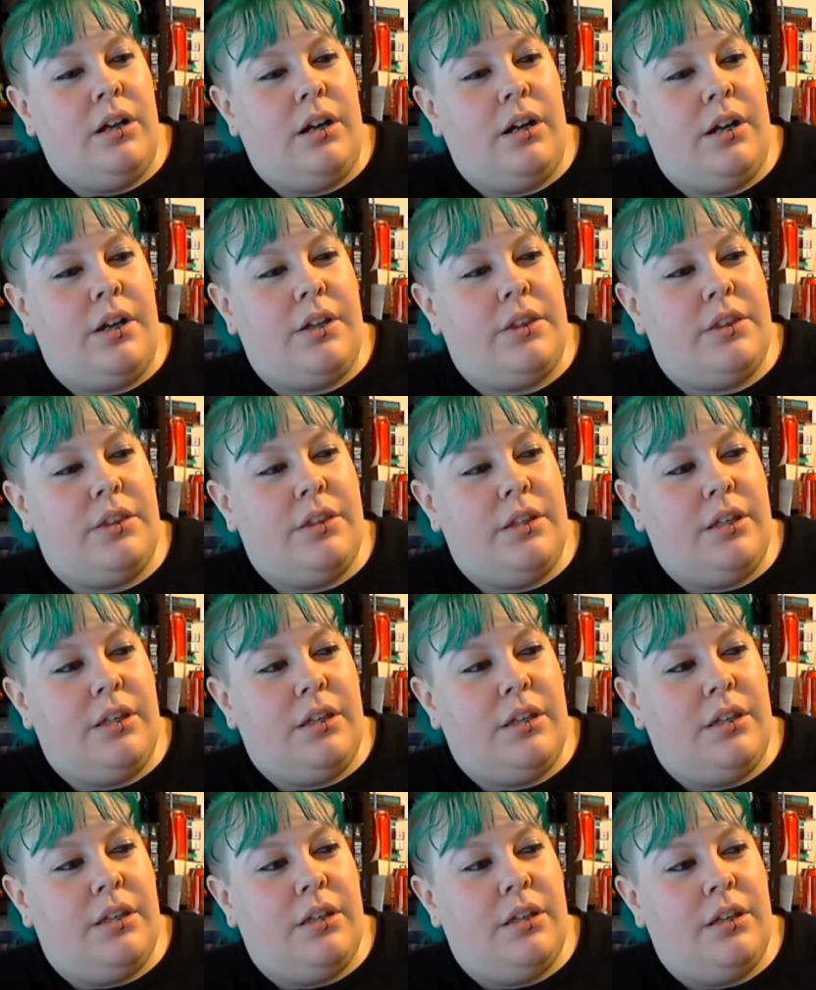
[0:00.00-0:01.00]
I think
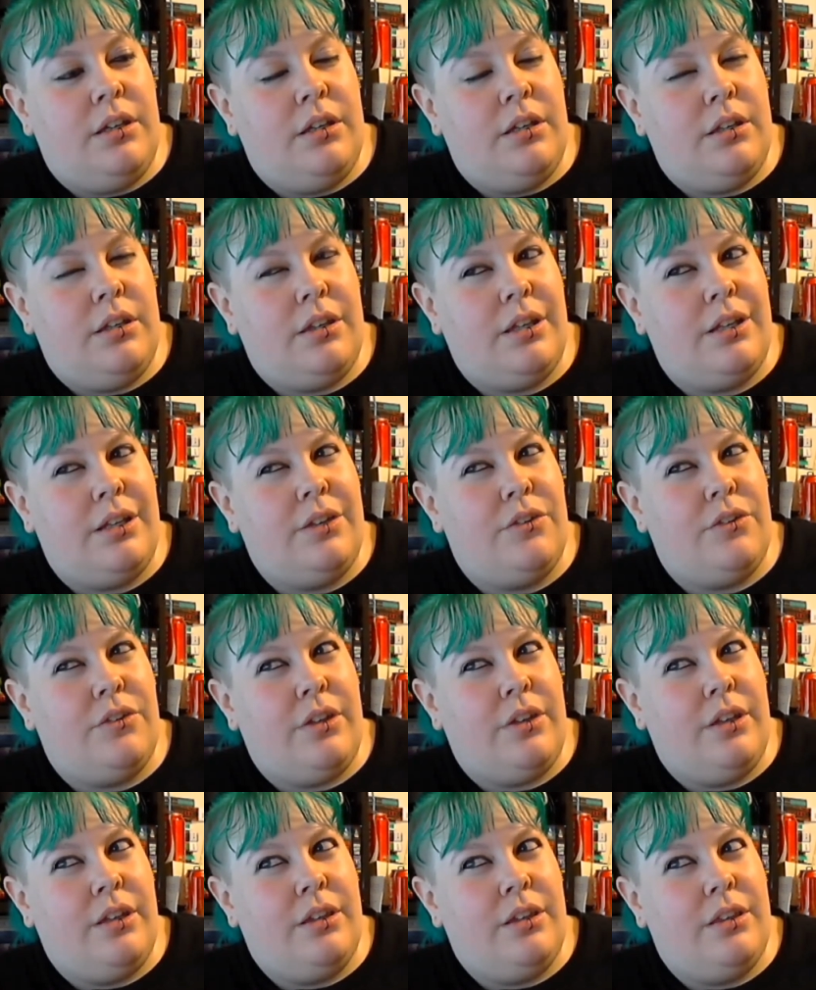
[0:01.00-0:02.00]
that is
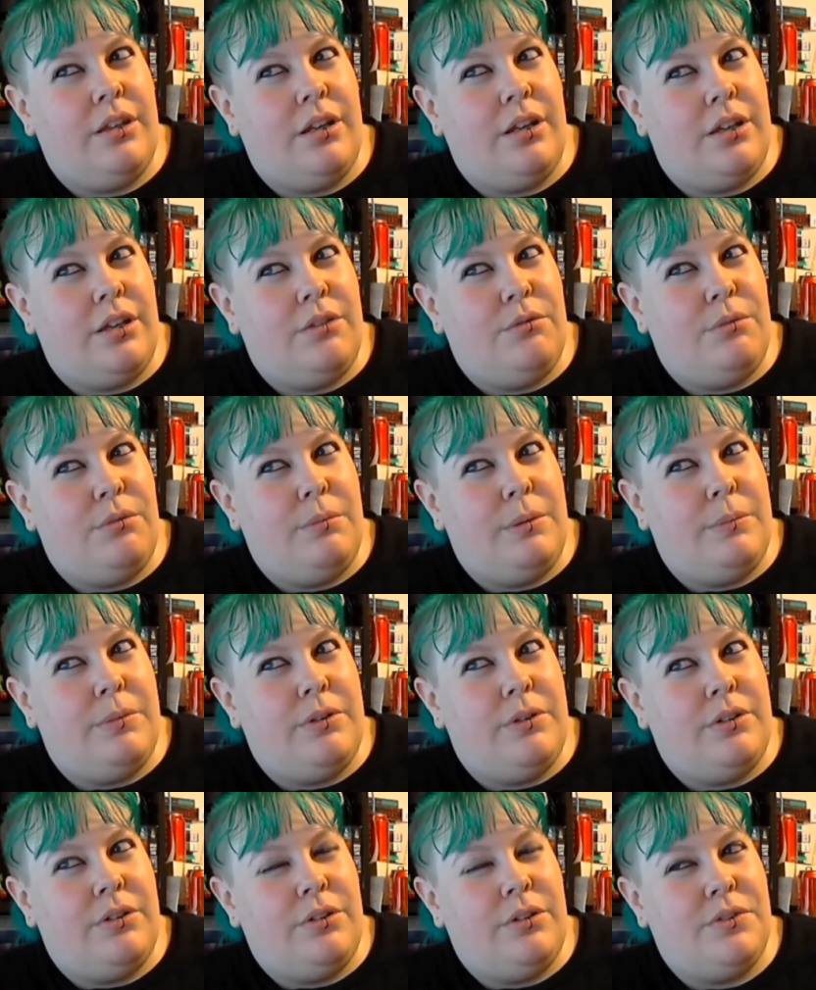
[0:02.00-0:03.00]
it that I can remember
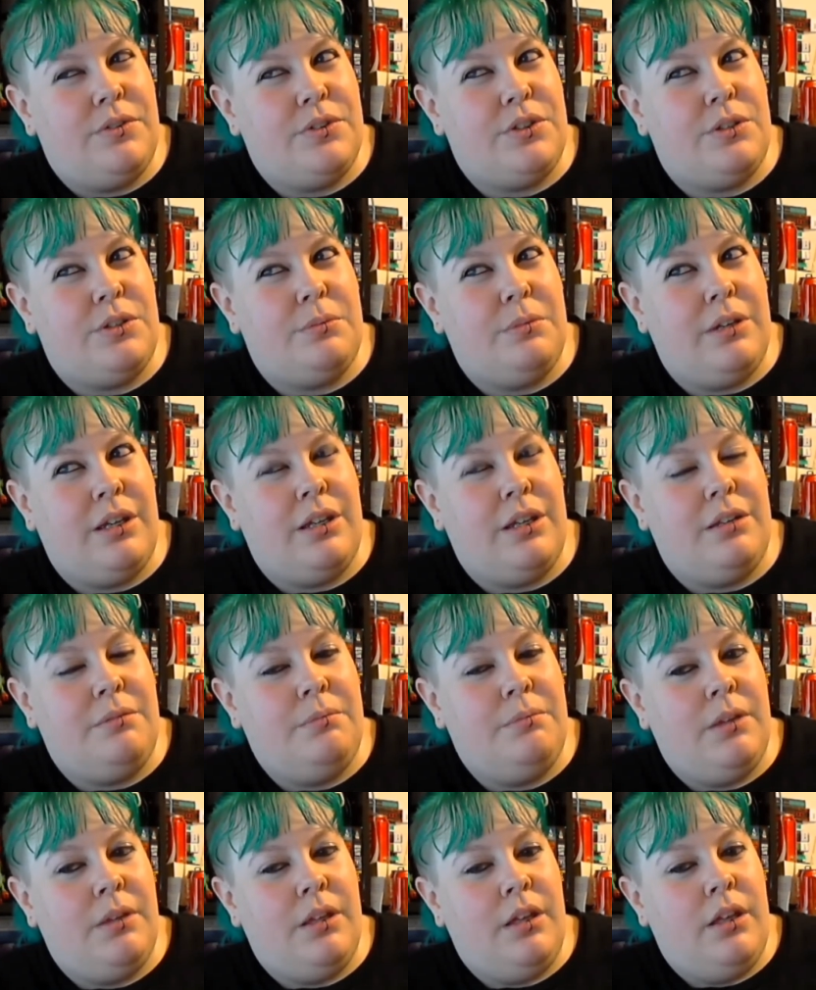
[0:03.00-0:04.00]
off the top of my head.
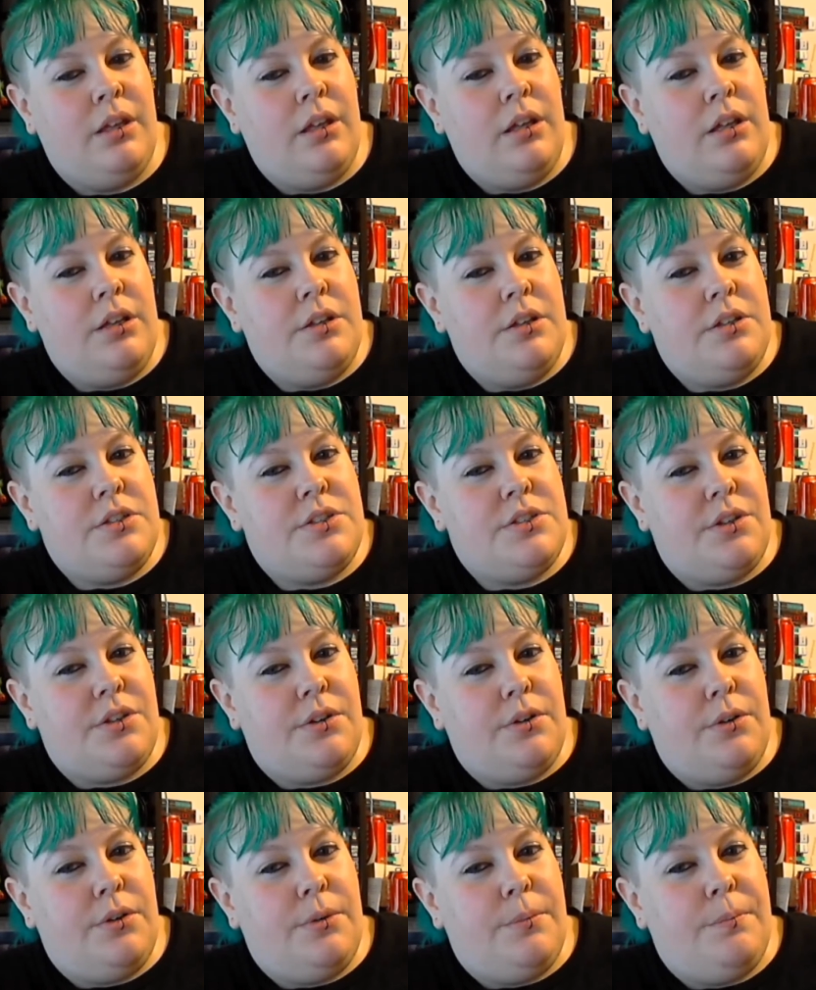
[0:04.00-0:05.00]

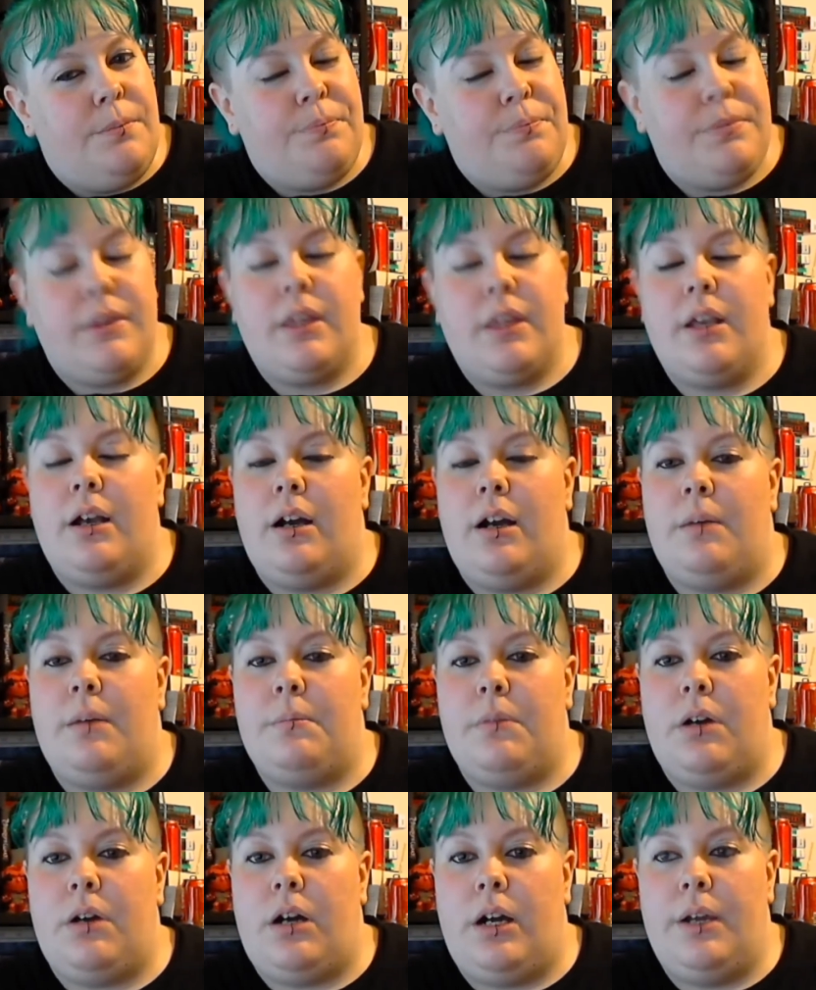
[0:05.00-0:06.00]
So,
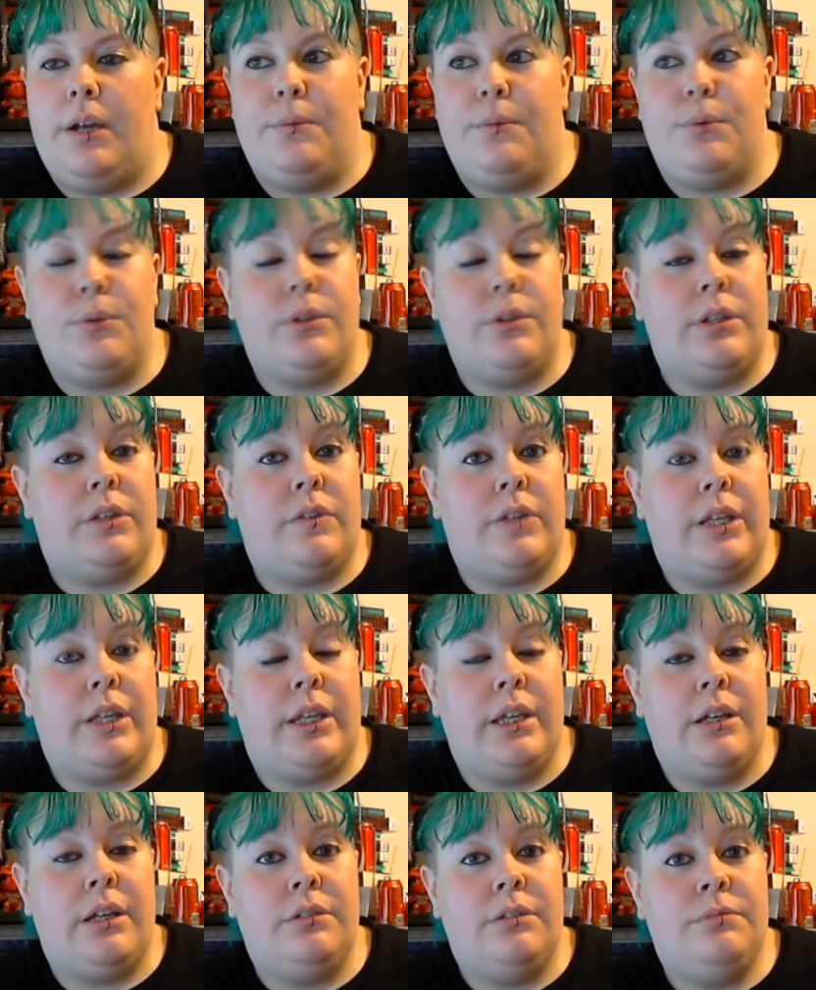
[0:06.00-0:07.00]
I will leave that
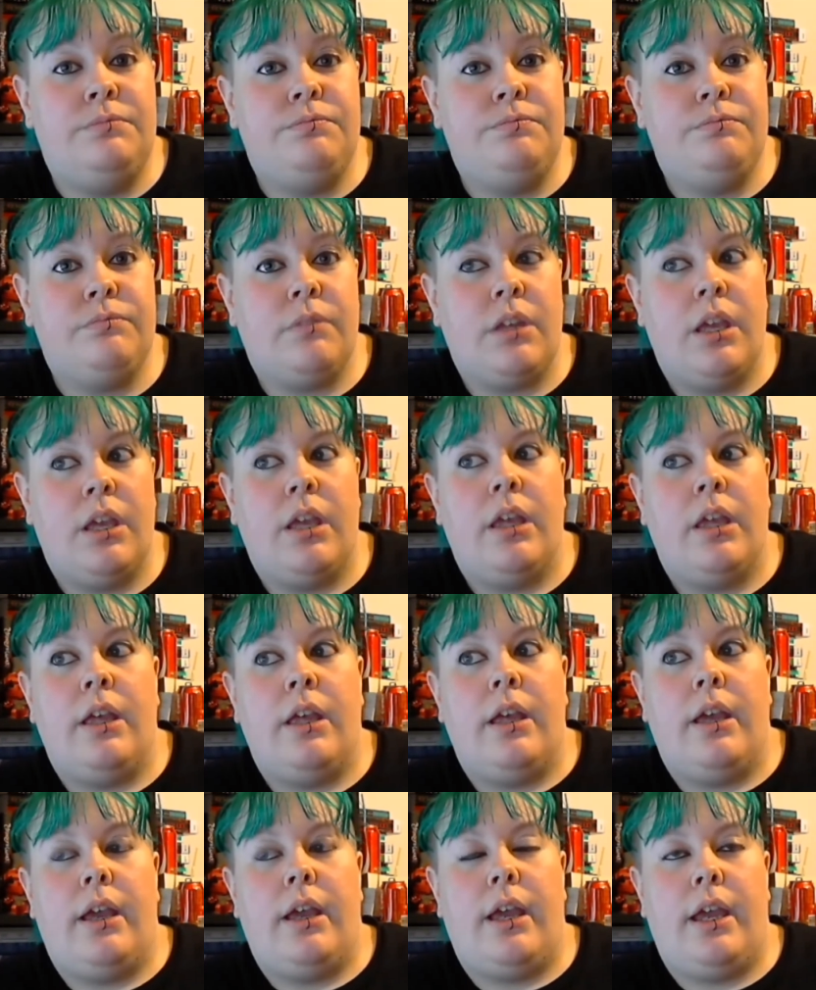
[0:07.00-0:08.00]
here,
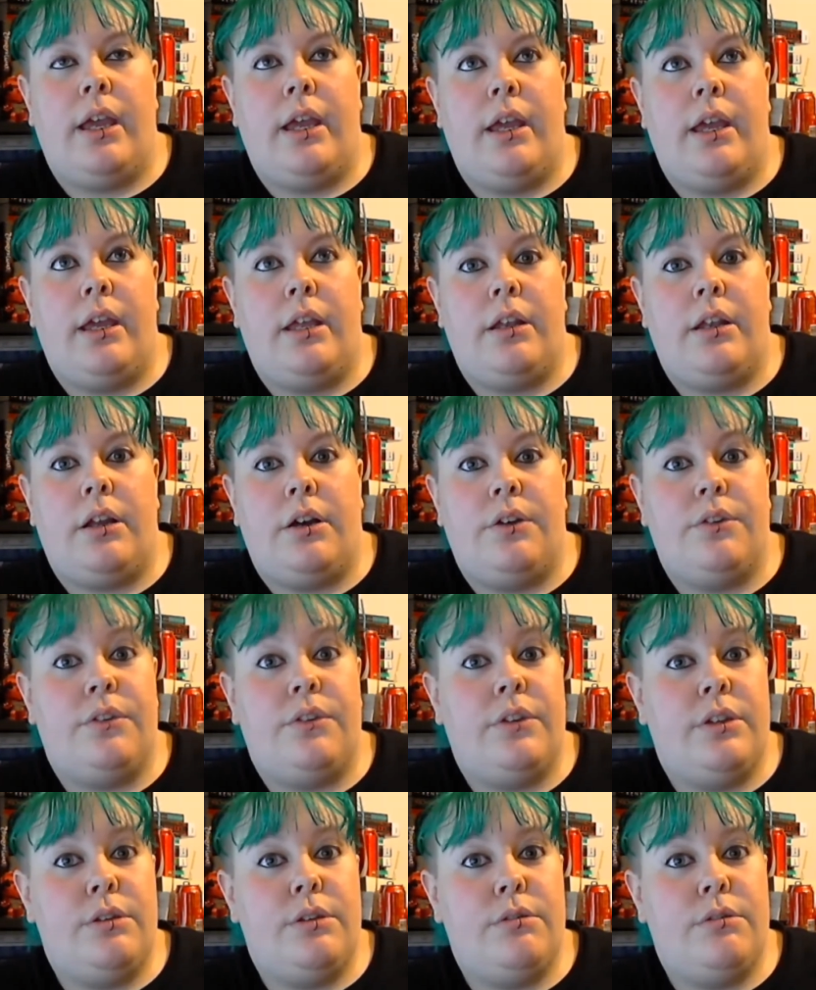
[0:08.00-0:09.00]
and I'll
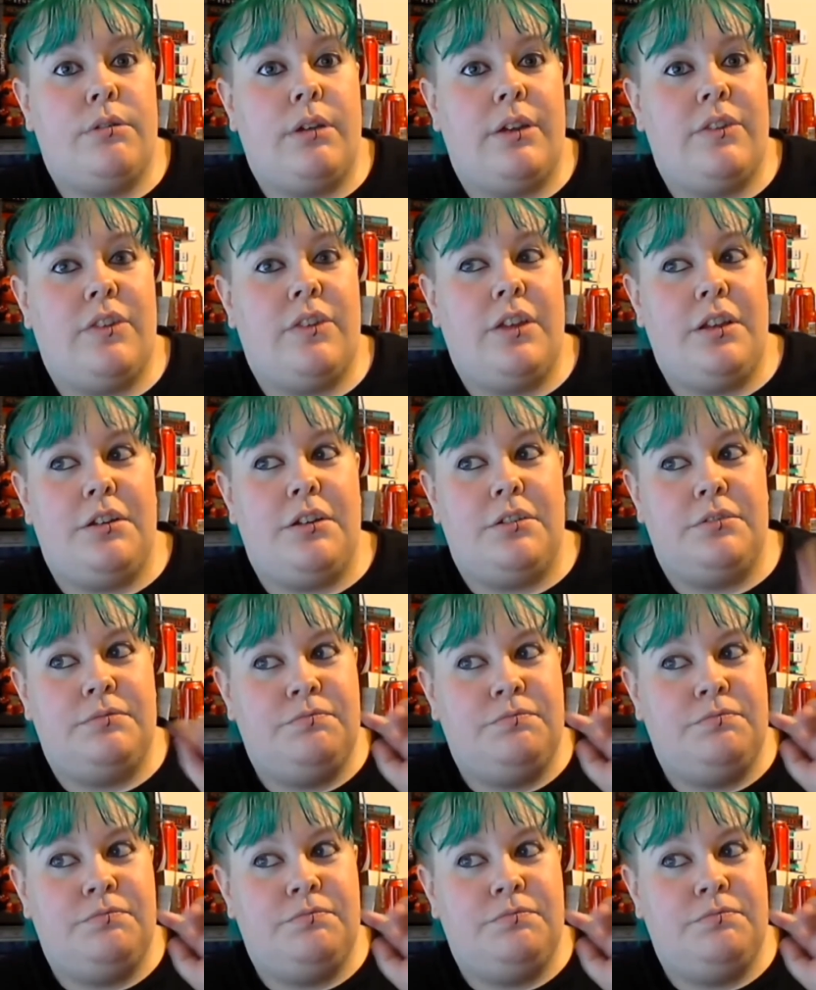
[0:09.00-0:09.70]
see you guys later.